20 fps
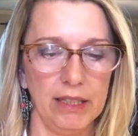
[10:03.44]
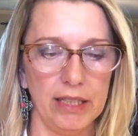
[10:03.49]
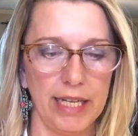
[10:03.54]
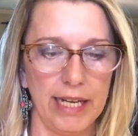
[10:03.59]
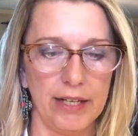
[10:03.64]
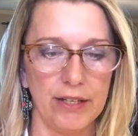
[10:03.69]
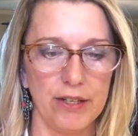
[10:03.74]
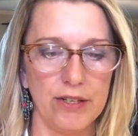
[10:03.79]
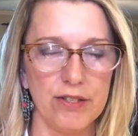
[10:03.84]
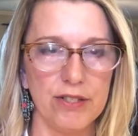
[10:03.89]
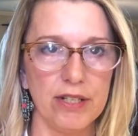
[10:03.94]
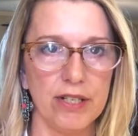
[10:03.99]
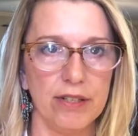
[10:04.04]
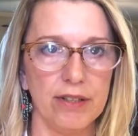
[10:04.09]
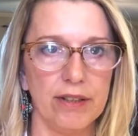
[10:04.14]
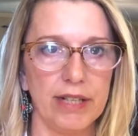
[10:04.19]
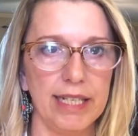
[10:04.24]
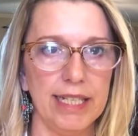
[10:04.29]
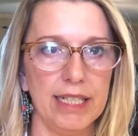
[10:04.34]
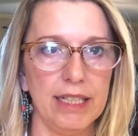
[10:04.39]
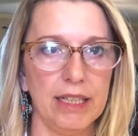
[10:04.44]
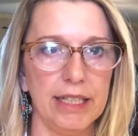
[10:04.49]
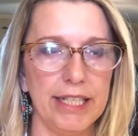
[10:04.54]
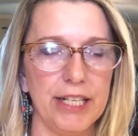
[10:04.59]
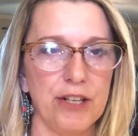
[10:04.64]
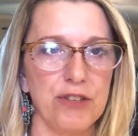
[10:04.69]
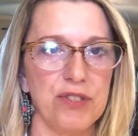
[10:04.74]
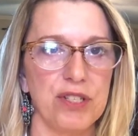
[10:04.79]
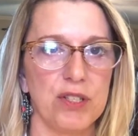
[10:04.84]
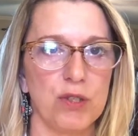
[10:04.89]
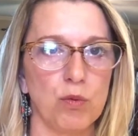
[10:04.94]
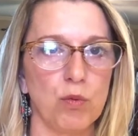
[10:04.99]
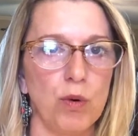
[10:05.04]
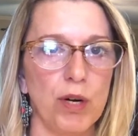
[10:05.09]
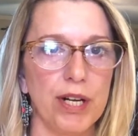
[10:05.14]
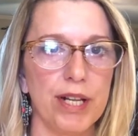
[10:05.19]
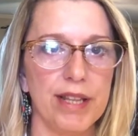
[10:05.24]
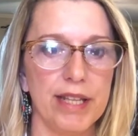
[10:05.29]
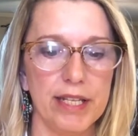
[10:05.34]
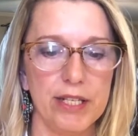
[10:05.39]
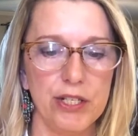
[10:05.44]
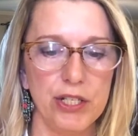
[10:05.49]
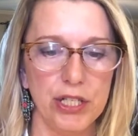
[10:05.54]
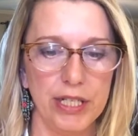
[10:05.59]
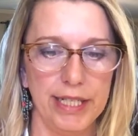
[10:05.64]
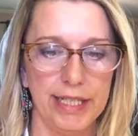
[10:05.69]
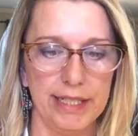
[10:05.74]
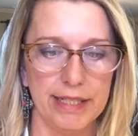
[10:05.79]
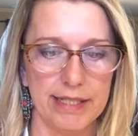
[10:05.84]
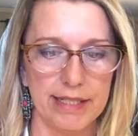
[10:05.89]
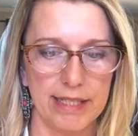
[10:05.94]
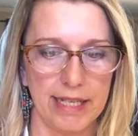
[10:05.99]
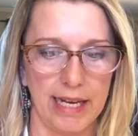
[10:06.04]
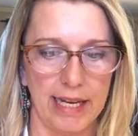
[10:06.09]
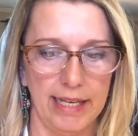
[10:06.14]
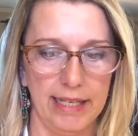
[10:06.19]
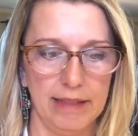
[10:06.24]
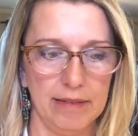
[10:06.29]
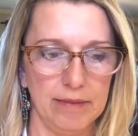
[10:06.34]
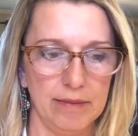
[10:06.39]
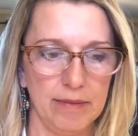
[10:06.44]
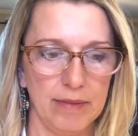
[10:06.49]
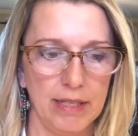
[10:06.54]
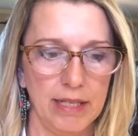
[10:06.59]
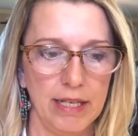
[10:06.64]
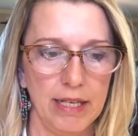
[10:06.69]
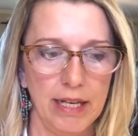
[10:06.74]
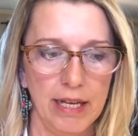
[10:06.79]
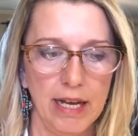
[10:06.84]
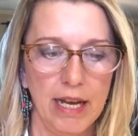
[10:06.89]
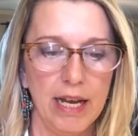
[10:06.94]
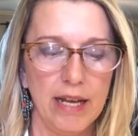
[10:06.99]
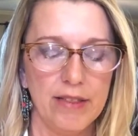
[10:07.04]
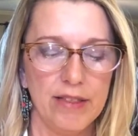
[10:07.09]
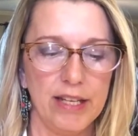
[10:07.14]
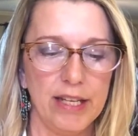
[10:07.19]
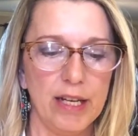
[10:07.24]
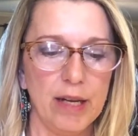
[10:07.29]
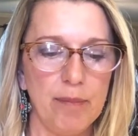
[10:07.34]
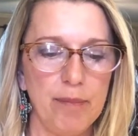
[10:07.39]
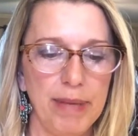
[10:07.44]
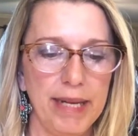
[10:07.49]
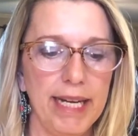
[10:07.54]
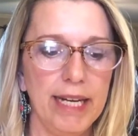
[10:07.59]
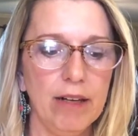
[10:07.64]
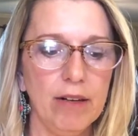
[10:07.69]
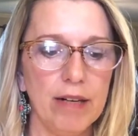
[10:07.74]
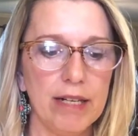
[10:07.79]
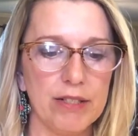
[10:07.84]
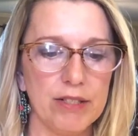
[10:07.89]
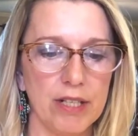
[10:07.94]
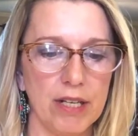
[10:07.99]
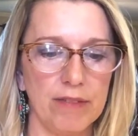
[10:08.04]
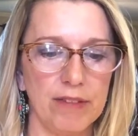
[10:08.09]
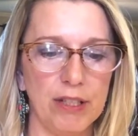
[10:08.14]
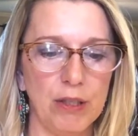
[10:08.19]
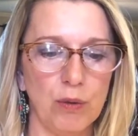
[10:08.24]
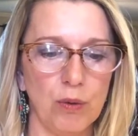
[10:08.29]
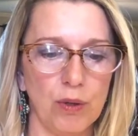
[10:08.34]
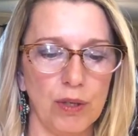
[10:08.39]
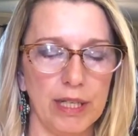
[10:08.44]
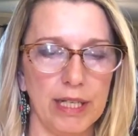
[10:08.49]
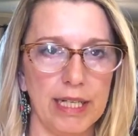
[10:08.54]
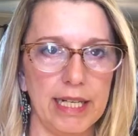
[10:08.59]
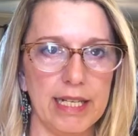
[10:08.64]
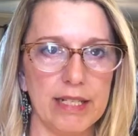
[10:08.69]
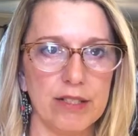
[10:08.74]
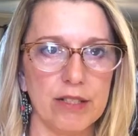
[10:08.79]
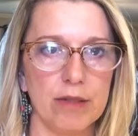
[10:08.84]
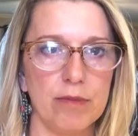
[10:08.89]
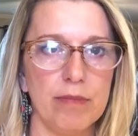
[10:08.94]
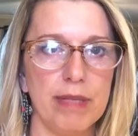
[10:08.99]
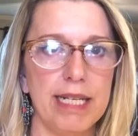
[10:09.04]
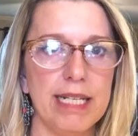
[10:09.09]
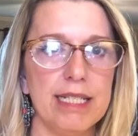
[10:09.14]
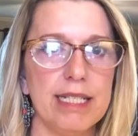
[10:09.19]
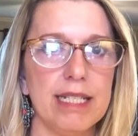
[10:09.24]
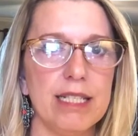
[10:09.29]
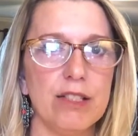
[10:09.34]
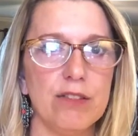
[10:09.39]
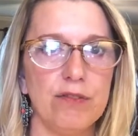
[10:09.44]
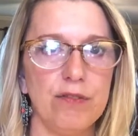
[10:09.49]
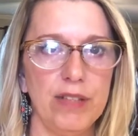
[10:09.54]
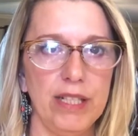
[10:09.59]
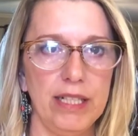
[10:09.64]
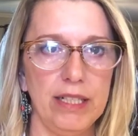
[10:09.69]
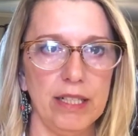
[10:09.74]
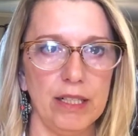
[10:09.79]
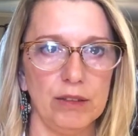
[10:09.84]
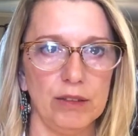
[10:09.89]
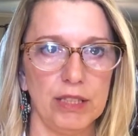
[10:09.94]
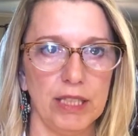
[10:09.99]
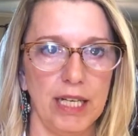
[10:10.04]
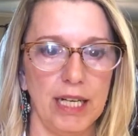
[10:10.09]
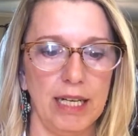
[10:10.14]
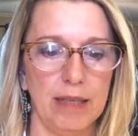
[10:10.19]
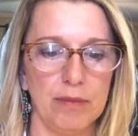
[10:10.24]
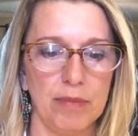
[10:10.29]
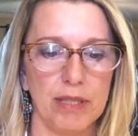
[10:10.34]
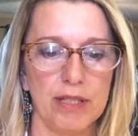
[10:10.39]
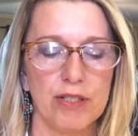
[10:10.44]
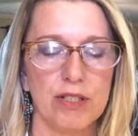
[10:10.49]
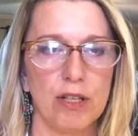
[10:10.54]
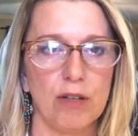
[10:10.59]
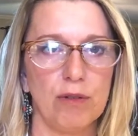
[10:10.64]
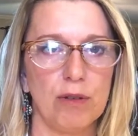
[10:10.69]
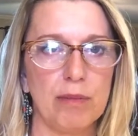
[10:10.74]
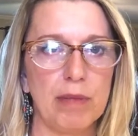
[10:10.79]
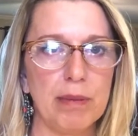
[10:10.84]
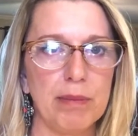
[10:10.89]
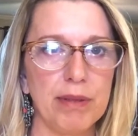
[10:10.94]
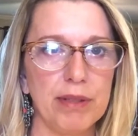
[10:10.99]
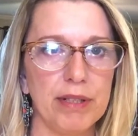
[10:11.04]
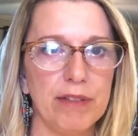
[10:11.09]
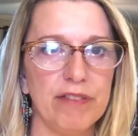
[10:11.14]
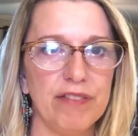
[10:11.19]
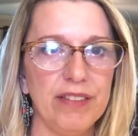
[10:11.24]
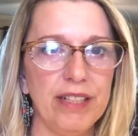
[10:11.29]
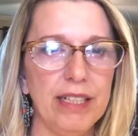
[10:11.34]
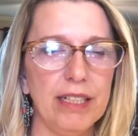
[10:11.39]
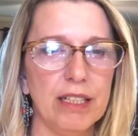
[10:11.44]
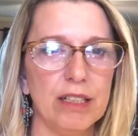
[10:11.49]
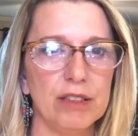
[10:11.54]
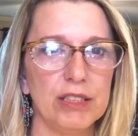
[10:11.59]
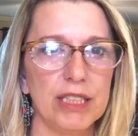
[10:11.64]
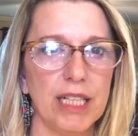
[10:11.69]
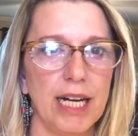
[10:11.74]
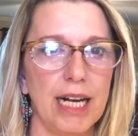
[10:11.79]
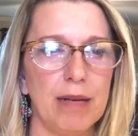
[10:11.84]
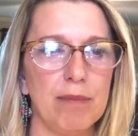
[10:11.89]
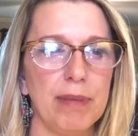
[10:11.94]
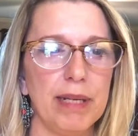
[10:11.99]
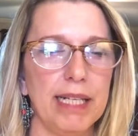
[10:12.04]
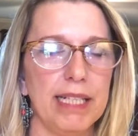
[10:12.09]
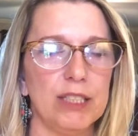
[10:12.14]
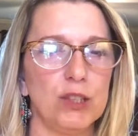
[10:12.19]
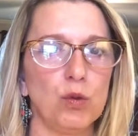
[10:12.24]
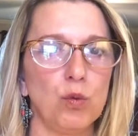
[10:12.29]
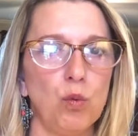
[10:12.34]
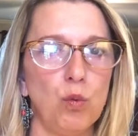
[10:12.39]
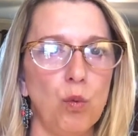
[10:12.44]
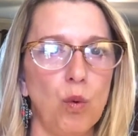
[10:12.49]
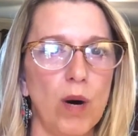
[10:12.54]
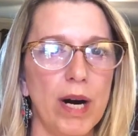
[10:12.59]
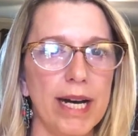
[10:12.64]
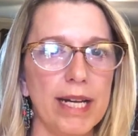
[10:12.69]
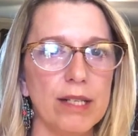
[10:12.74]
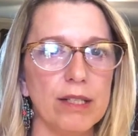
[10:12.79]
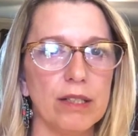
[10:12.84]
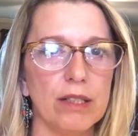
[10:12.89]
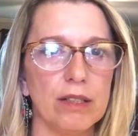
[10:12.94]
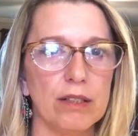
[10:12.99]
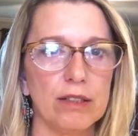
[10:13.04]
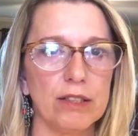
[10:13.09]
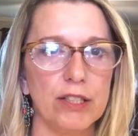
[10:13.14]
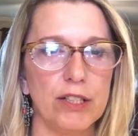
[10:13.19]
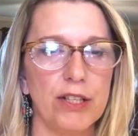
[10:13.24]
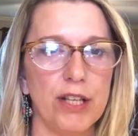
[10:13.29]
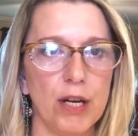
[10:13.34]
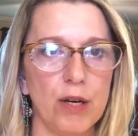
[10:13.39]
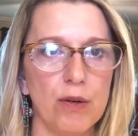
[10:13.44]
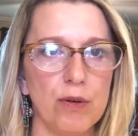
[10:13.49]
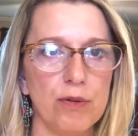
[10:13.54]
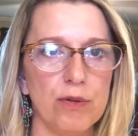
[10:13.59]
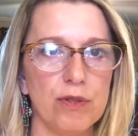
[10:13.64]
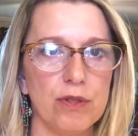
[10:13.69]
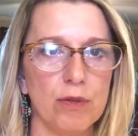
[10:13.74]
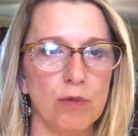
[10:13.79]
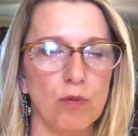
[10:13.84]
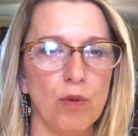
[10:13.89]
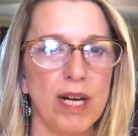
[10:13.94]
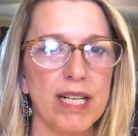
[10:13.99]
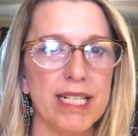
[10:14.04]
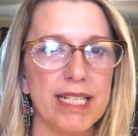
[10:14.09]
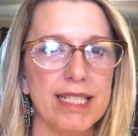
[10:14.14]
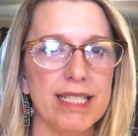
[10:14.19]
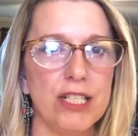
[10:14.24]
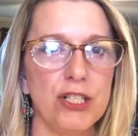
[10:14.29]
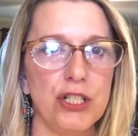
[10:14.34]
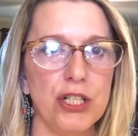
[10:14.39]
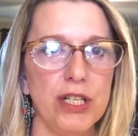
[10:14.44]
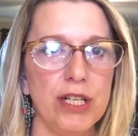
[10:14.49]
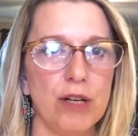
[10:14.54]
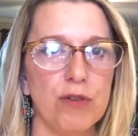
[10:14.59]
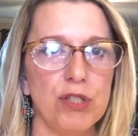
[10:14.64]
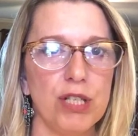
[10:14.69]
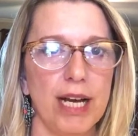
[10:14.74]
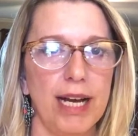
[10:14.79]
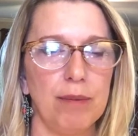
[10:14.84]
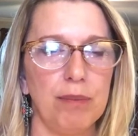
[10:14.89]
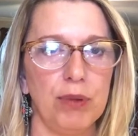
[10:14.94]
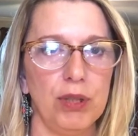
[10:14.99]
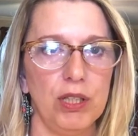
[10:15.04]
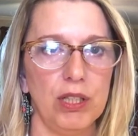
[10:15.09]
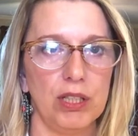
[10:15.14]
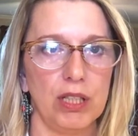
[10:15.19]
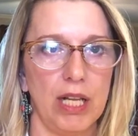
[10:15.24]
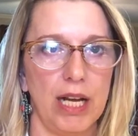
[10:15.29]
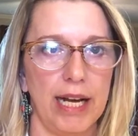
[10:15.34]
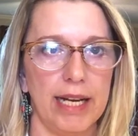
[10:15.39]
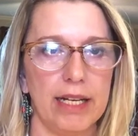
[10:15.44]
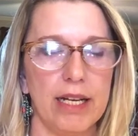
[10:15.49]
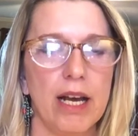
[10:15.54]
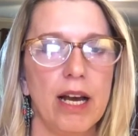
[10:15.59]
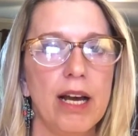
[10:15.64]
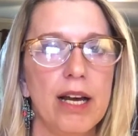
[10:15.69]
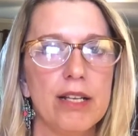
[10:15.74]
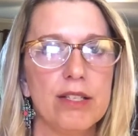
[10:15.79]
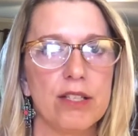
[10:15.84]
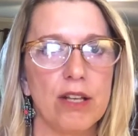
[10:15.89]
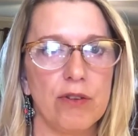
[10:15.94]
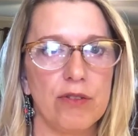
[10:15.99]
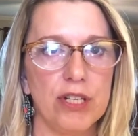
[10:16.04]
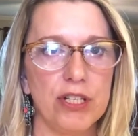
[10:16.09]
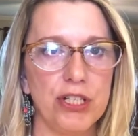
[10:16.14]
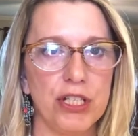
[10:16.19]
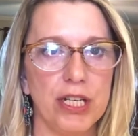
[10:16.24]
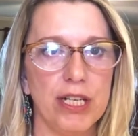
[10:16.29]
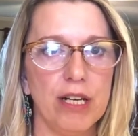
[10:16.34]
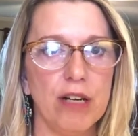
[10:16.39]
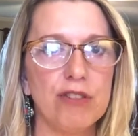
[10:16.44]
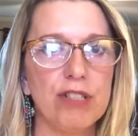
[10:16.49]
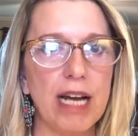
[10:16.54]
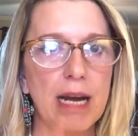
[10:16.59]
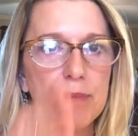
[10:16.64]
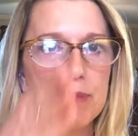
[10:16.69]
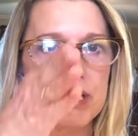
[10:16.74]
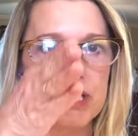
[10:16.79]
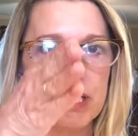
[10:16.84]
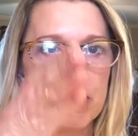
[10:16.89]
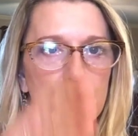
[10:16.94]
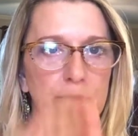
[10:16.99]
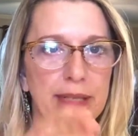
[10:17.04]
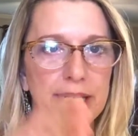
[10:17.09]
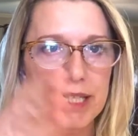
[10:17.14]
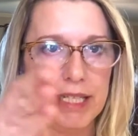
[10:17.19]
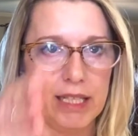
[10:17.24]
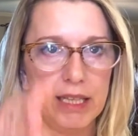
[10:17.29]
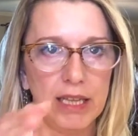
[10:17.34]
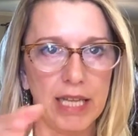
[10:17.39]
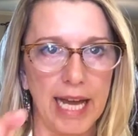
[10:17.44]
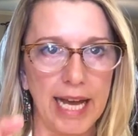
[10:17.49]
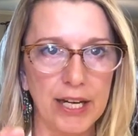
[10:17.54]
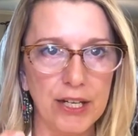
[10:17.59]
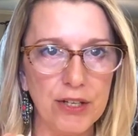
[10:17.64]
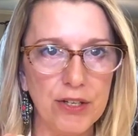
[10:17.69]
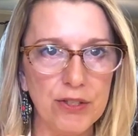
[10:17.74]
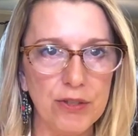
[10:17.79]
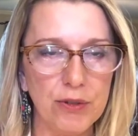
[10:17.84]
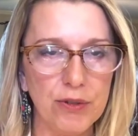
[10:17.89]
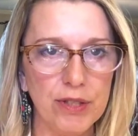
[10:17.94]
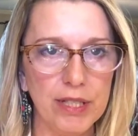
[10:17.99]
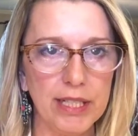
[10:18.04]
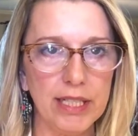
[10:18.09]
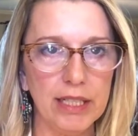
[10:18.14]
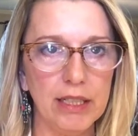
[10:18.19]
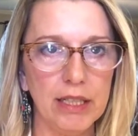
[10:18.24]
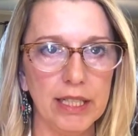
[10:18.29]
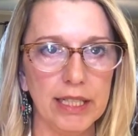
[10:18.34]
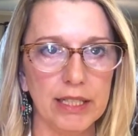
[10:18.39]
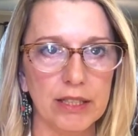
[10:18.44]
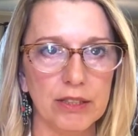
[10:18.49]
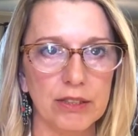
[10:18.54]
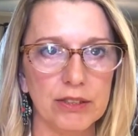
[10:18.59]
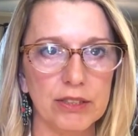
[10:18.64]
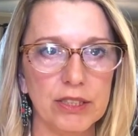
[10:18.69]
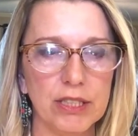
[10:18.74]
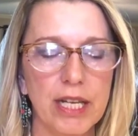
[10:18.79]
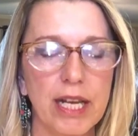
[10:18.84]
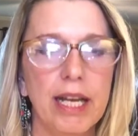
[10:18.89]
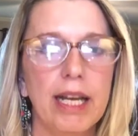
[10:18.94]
letters or the alleles. It's what do the genes say. The appearance of the organism is its phenotype. So remember, the phenotype is what does the genotype look like? So the genotype is going to be the letters or the alleles,